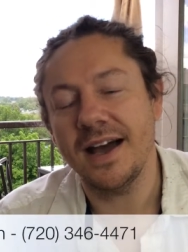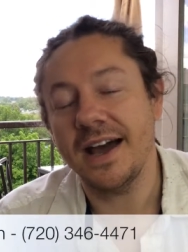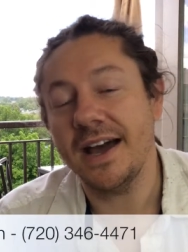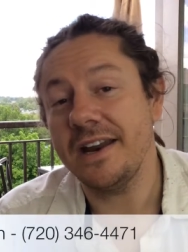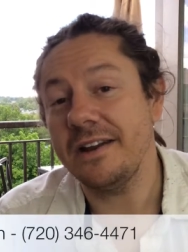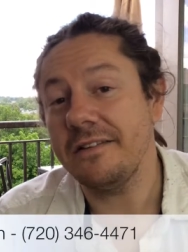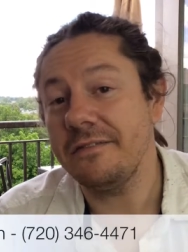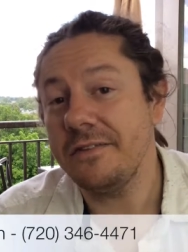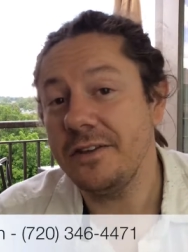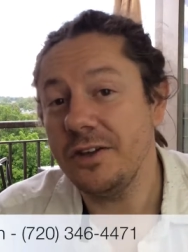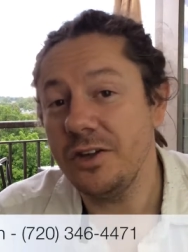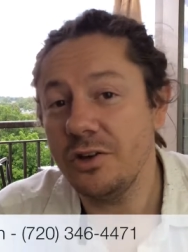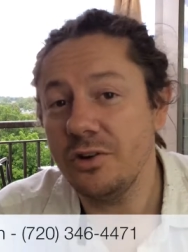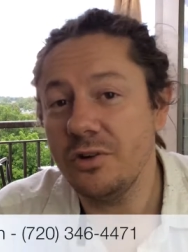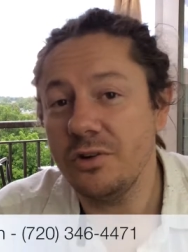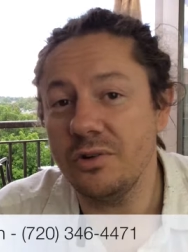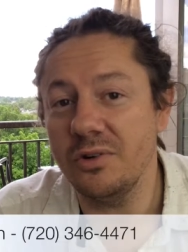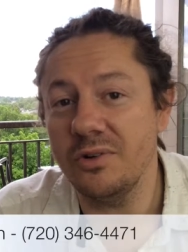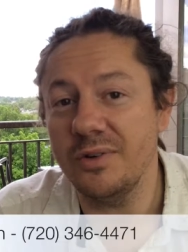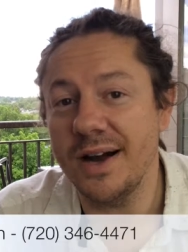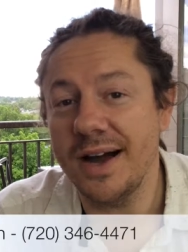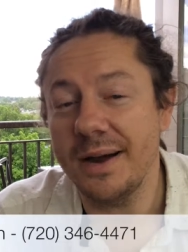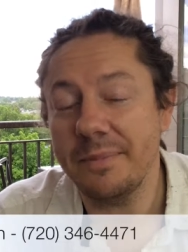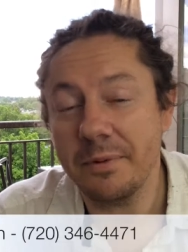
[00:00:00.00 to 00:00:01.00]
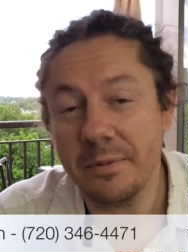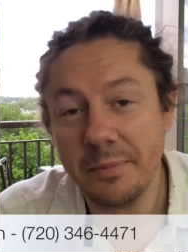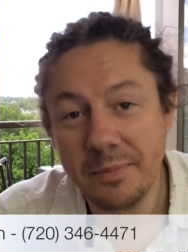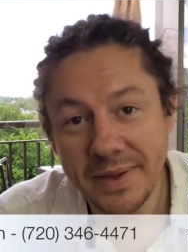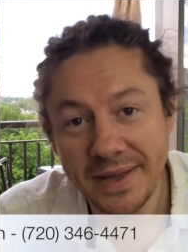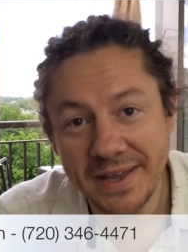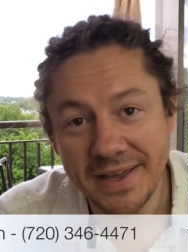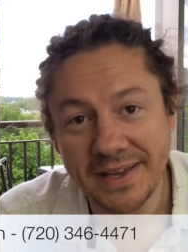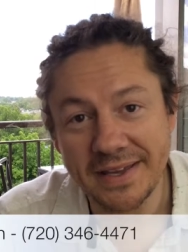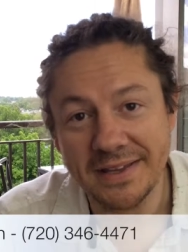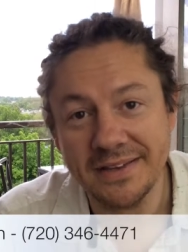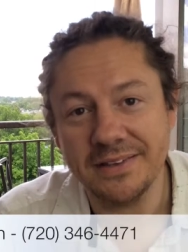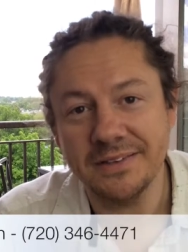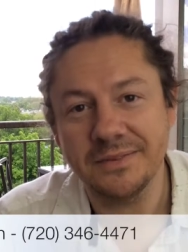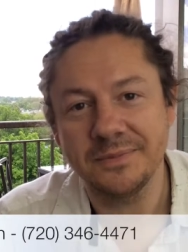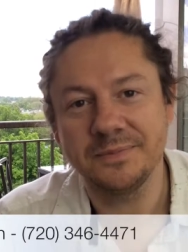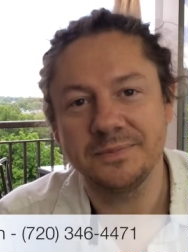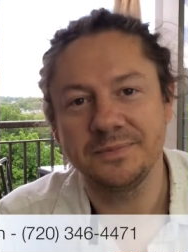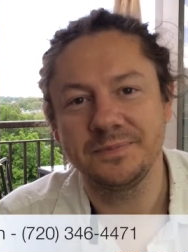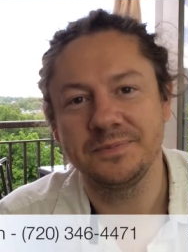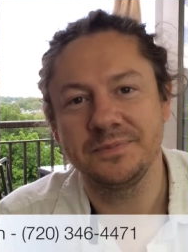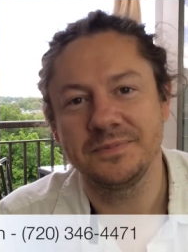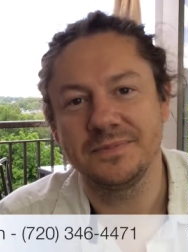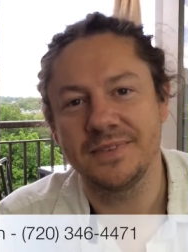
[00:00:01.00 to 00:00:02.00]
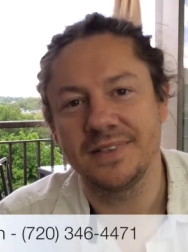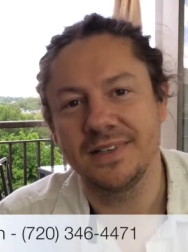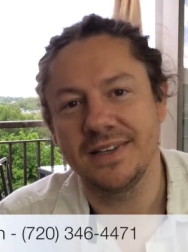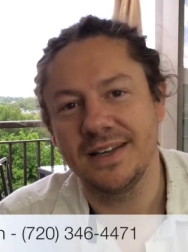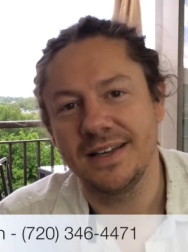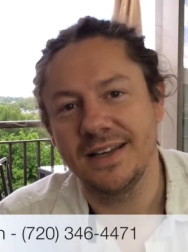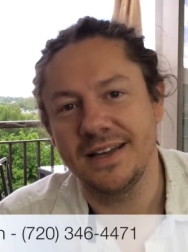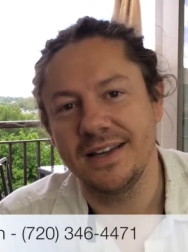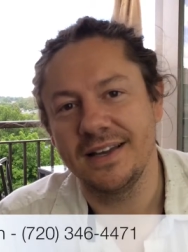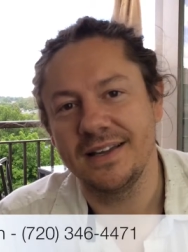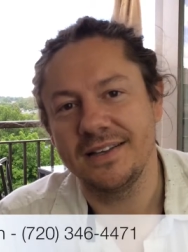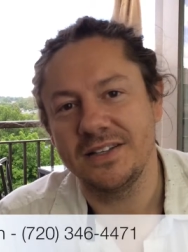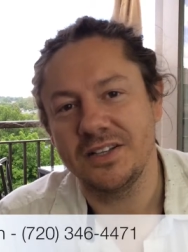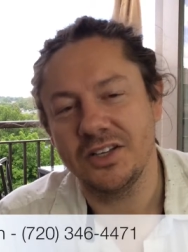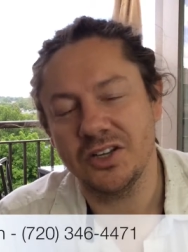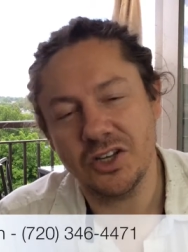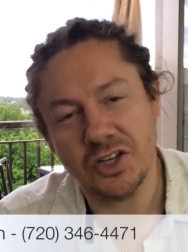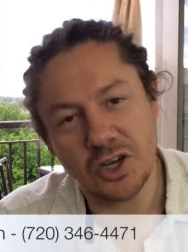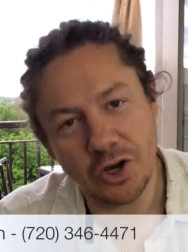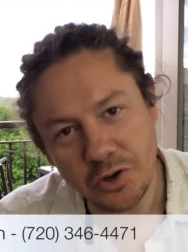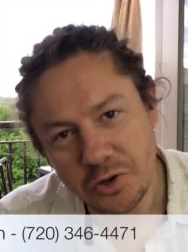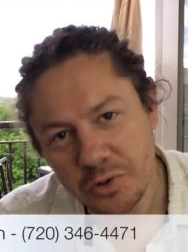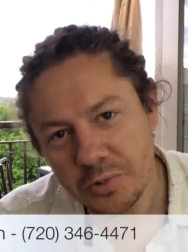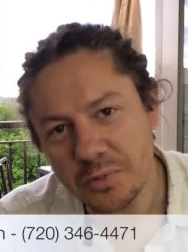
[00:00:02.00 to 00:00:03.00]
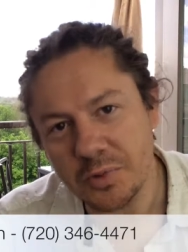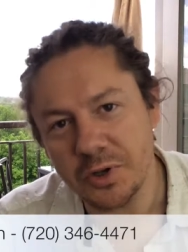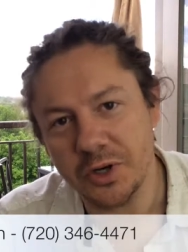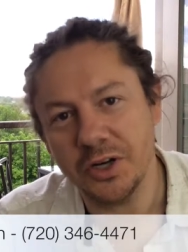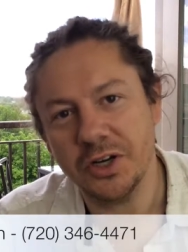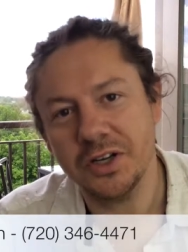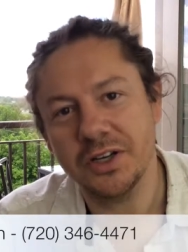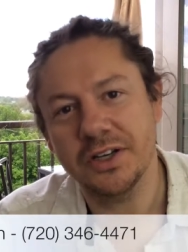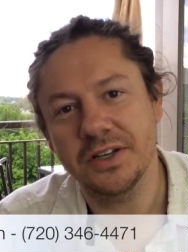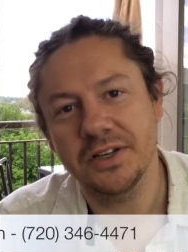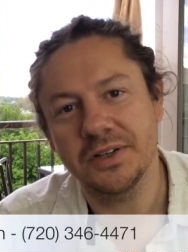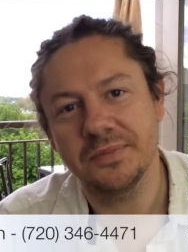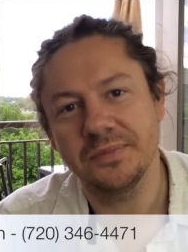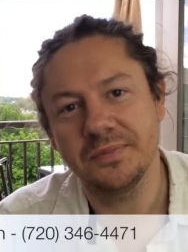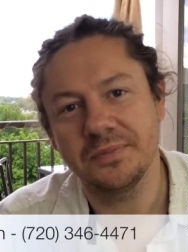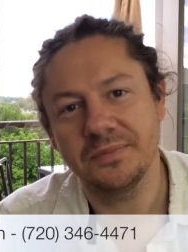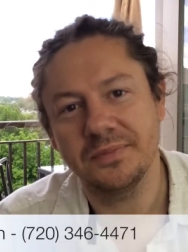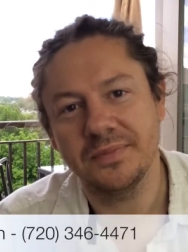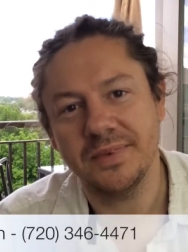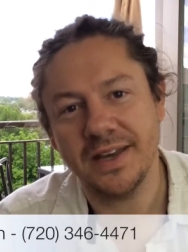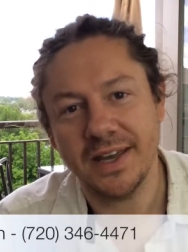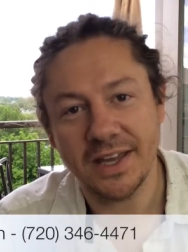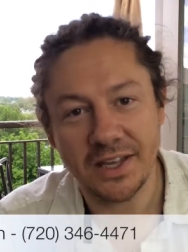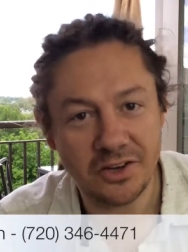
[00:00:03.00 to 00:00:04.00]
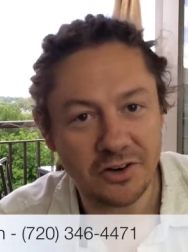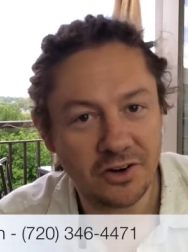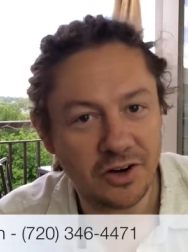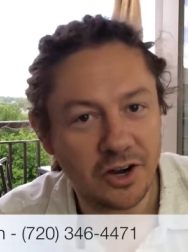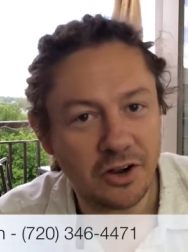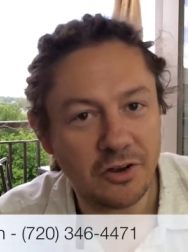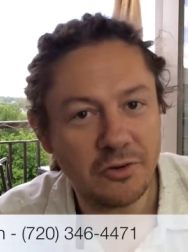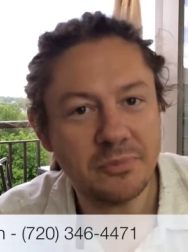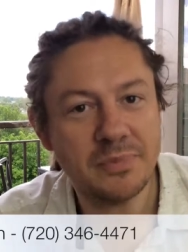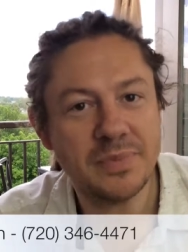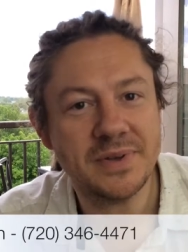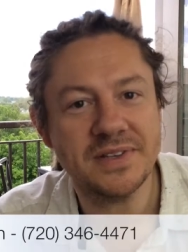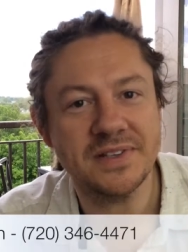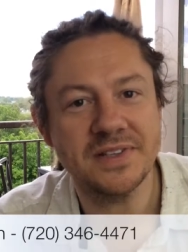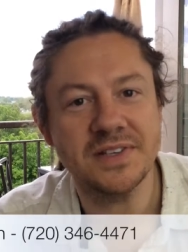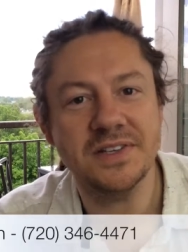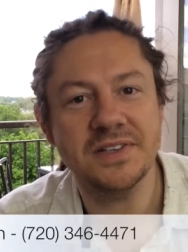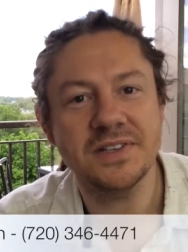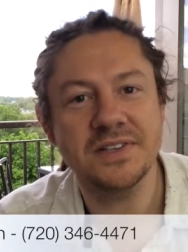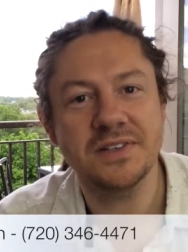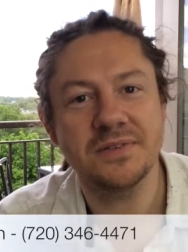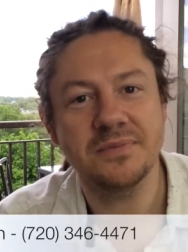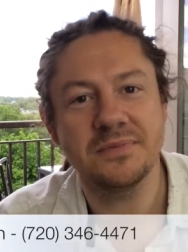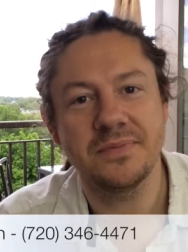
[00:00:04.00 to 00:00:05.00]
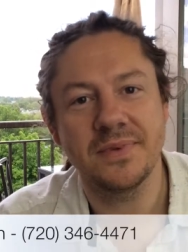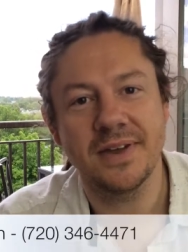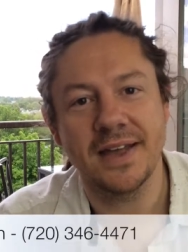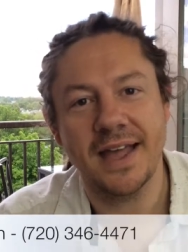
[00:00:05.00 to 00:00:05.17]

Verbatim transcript: And if you are prepared to go to work in your own business